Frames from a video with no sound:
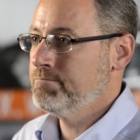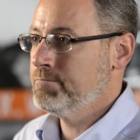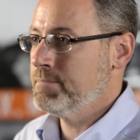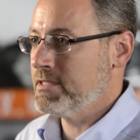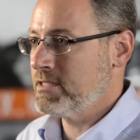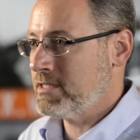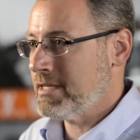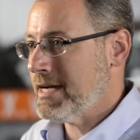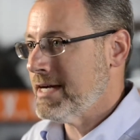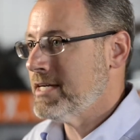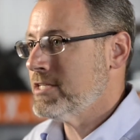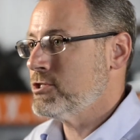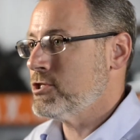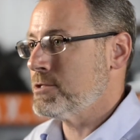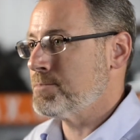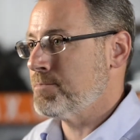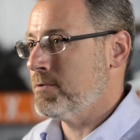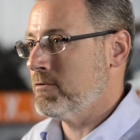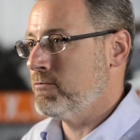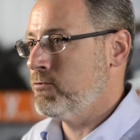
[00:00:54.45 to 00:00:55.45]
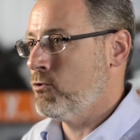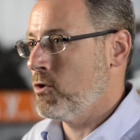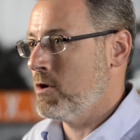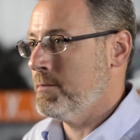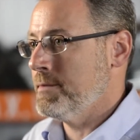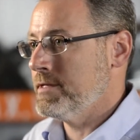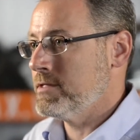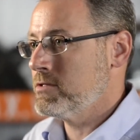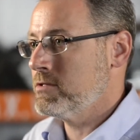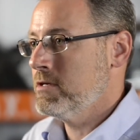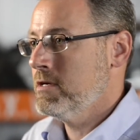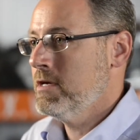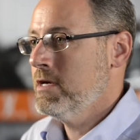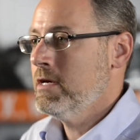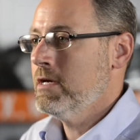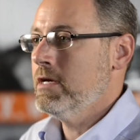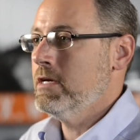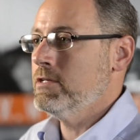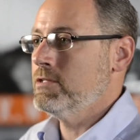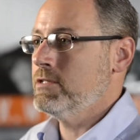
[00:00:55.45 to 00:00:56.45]
besides its performance,
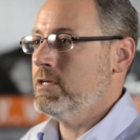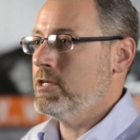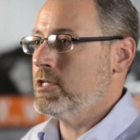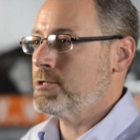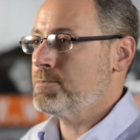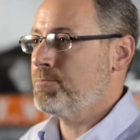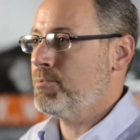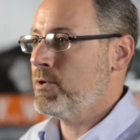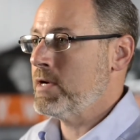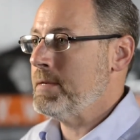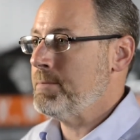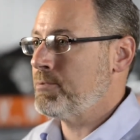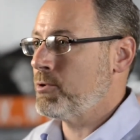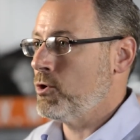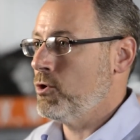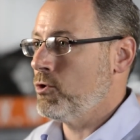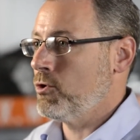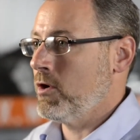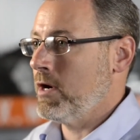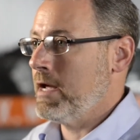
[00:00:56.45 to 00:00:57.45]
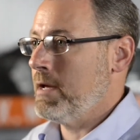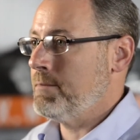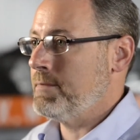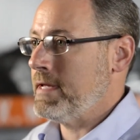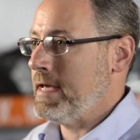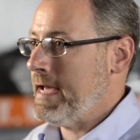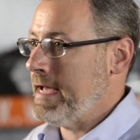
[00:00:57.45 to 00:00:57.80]
is that it's pre-programmed